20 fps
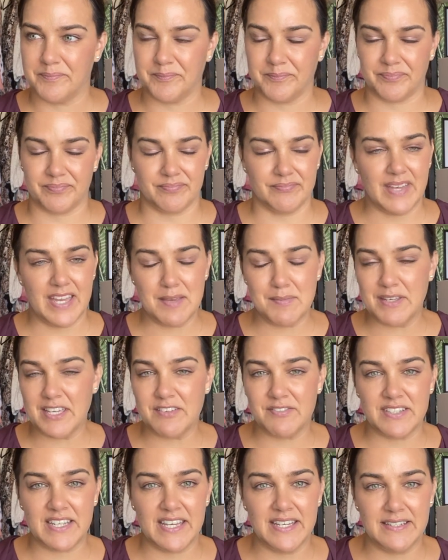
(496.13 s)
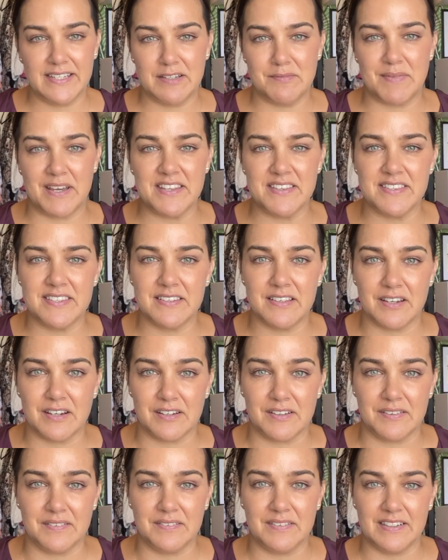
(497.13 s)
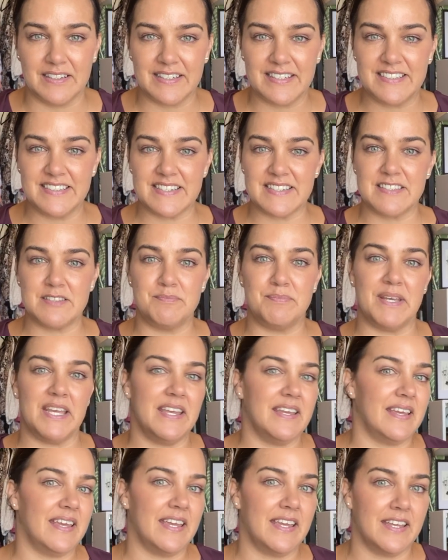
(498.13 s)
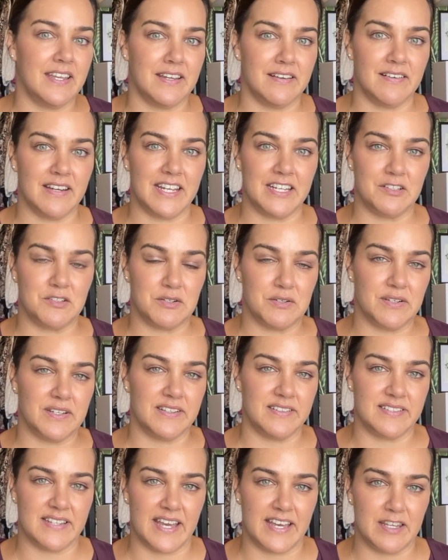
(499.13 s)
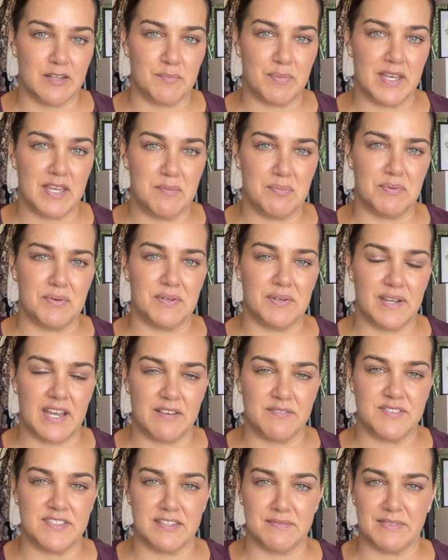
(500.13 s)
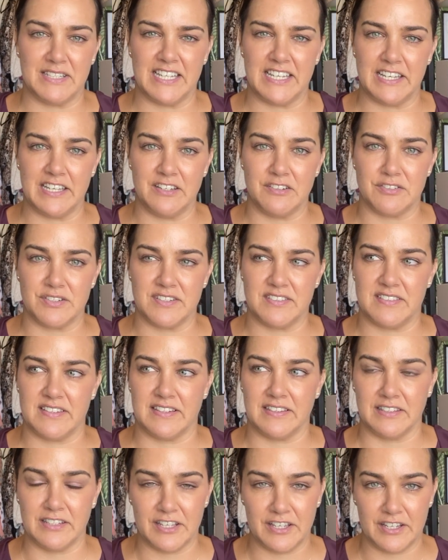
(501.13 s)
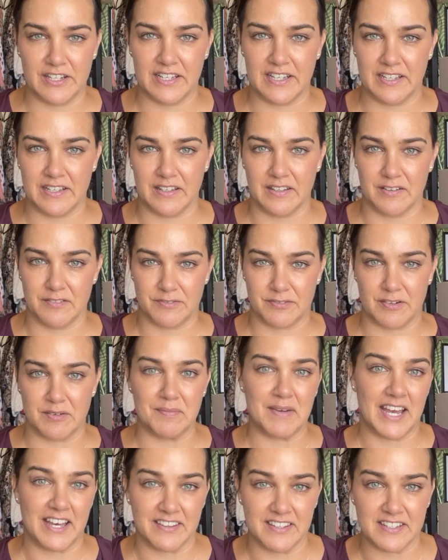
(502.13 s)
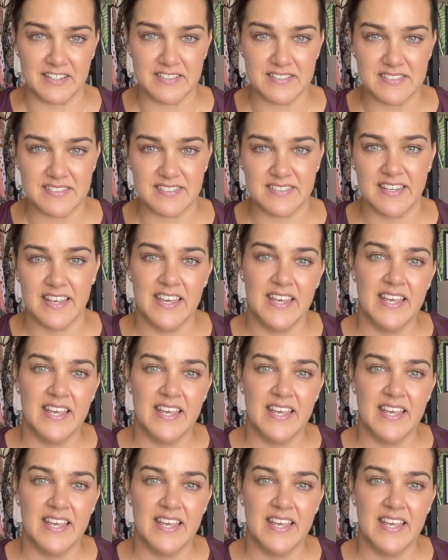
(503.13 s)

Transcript: maybe even 18 months ago, like just being here and talking to other people who have similar interests and learning from others